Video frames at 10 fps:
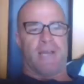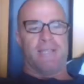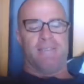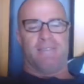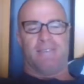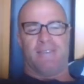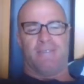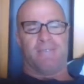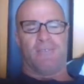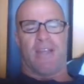rate. And it
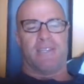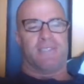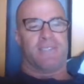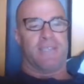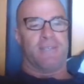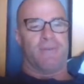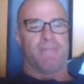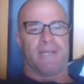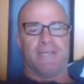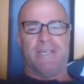was great to see
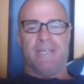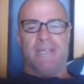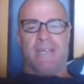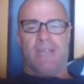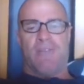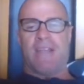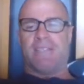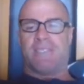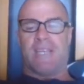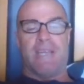Cripper and
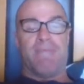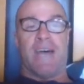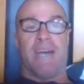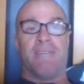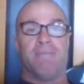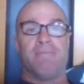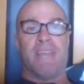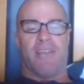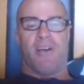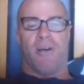great to see him nail
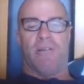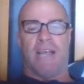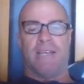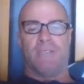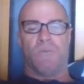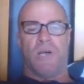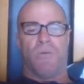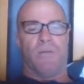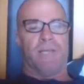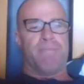that goal late as
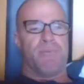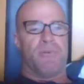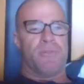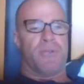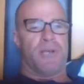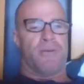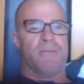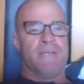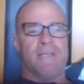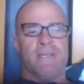well. Really important
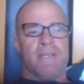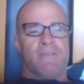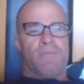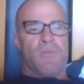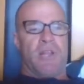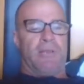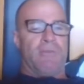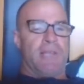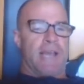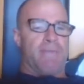goal. Really
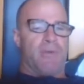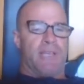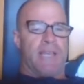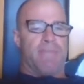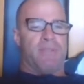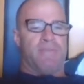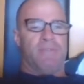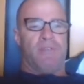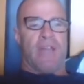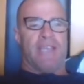good game by the captain.
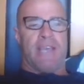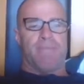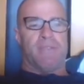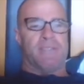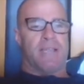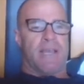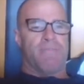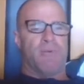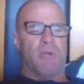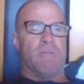Great captain's
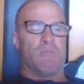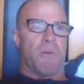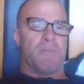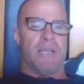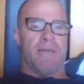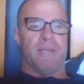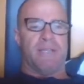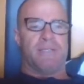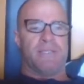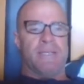game. Thought he was probably our
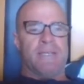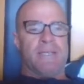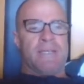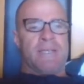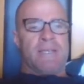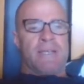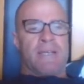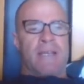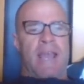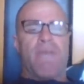best.
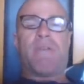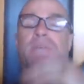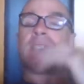Harry